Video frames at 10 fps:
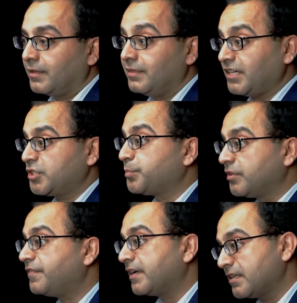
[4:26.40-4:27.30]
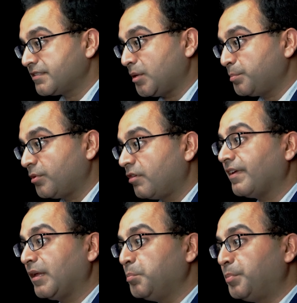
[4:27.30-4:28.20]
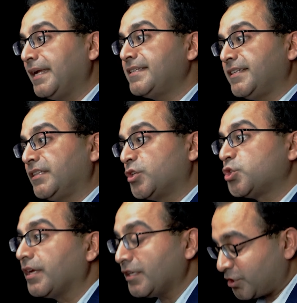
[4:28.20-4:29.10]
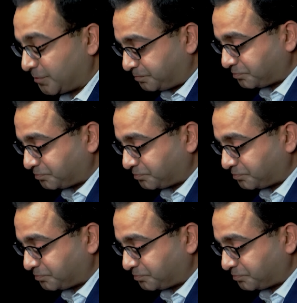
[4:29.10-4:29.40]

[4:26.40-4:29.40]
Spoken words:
That's a perfect example of embracing the change.